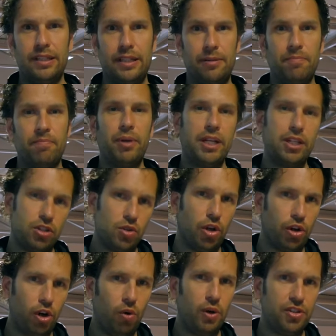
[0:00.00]
Yeah, but it's
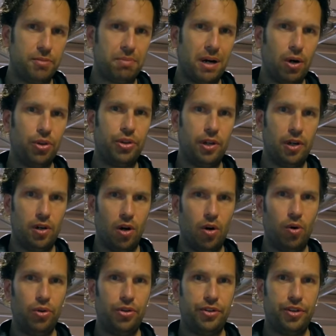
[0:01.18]
not always about the
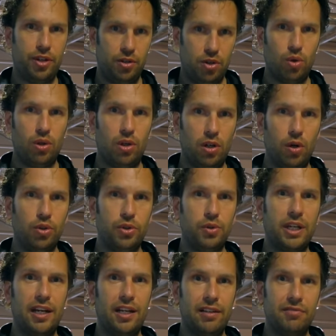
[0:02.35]
load, the total load you
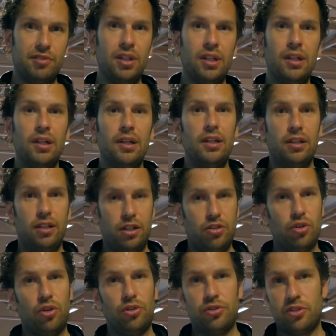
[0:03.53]
can lift.
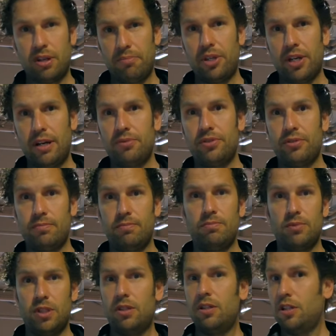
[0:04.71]
It's also sometimes
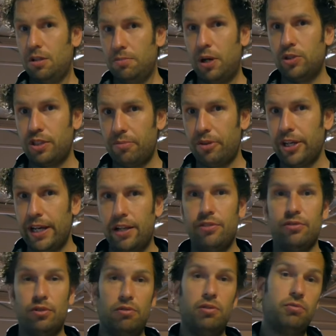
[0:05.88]
about something else.
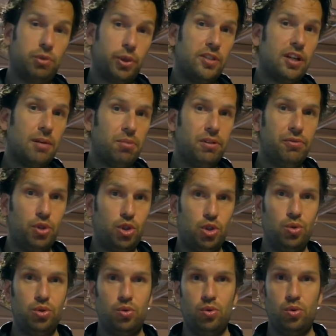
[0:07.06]
For example, if you
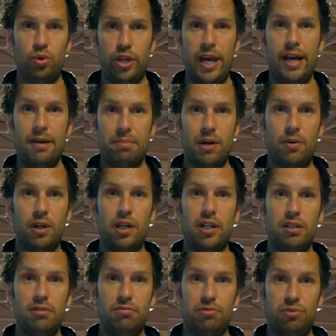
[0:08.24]
choose to do the hang power
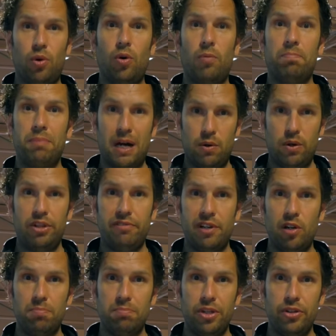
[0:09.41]
clean for power
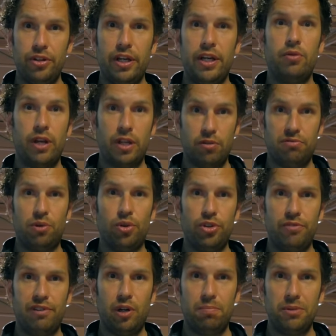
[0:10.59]
development and rate of force
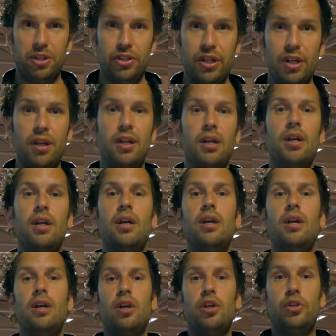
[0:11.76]
development,
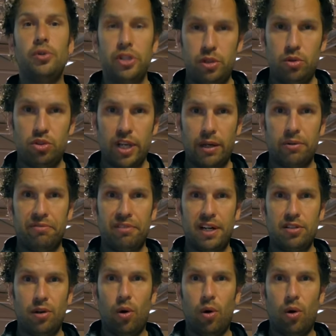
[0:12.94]
you need to sacrifice